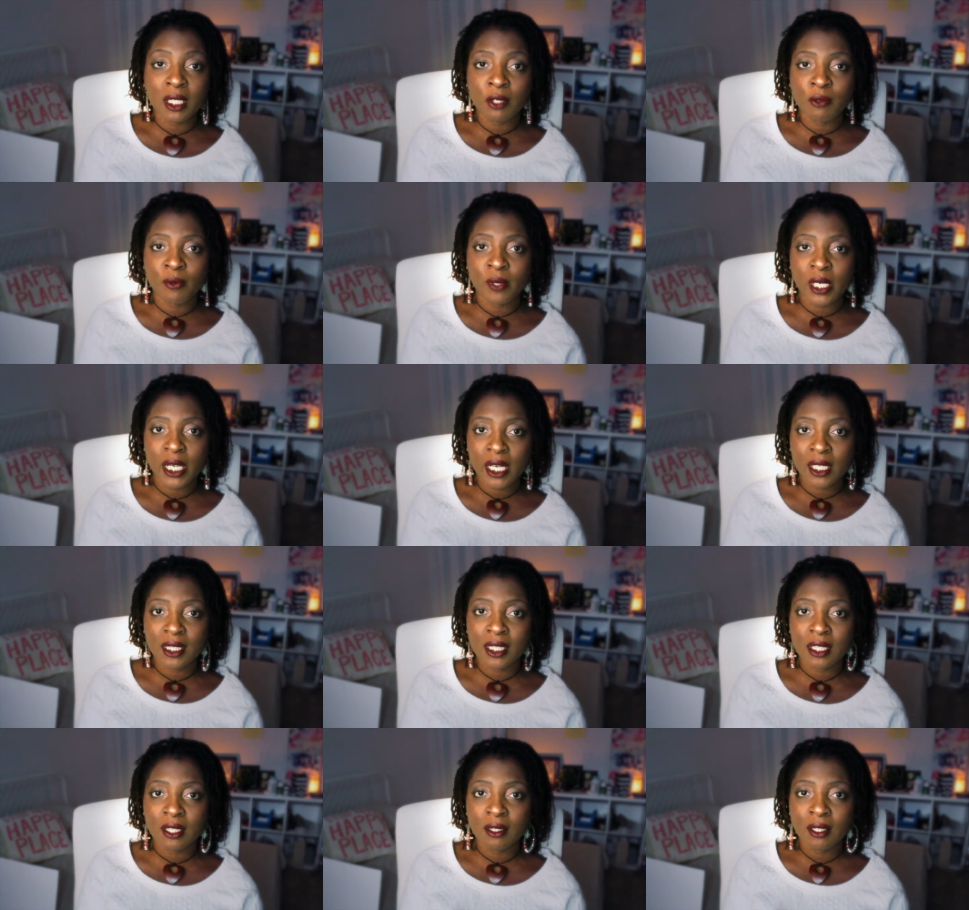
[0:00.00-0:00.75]
me
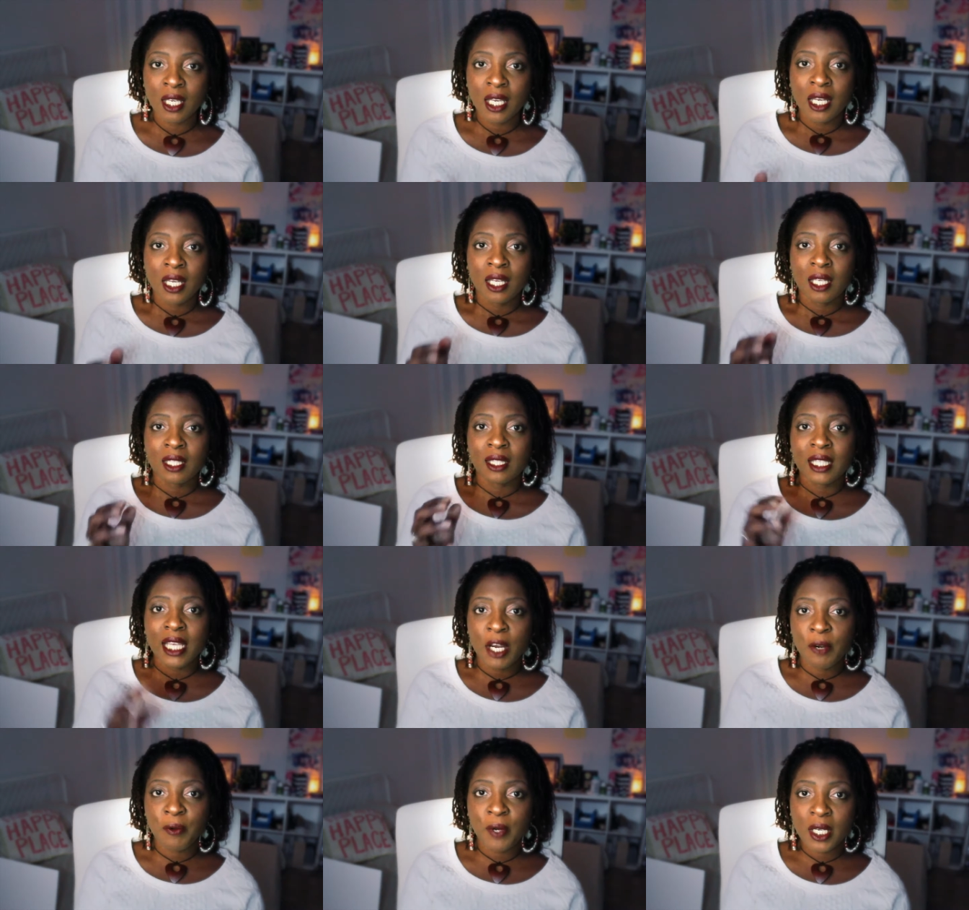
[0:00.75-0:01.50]
reacting
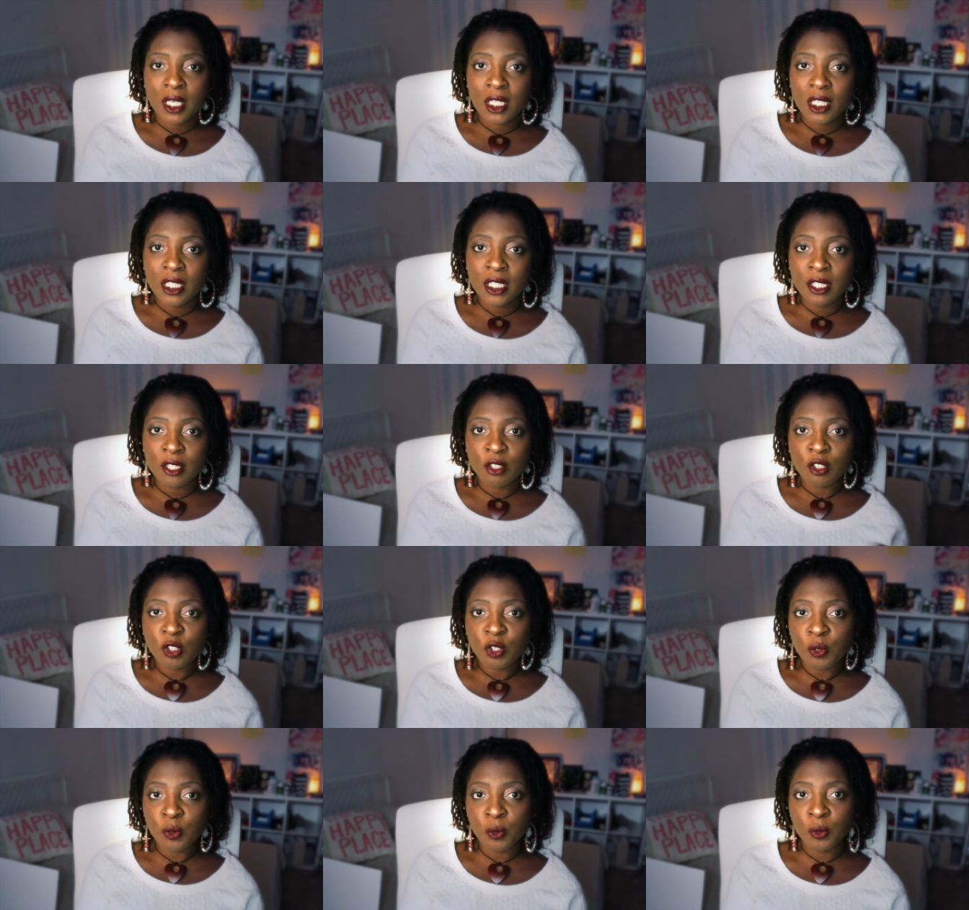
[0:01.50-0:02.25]
directly
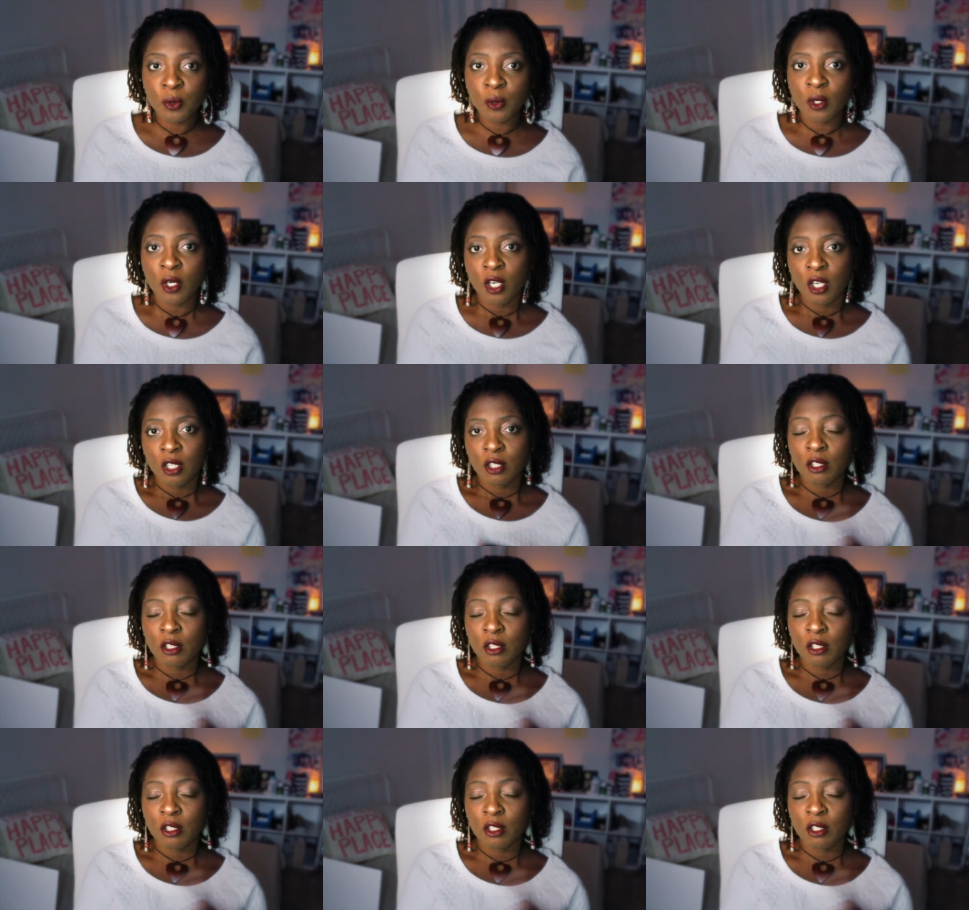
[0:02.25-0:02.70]
to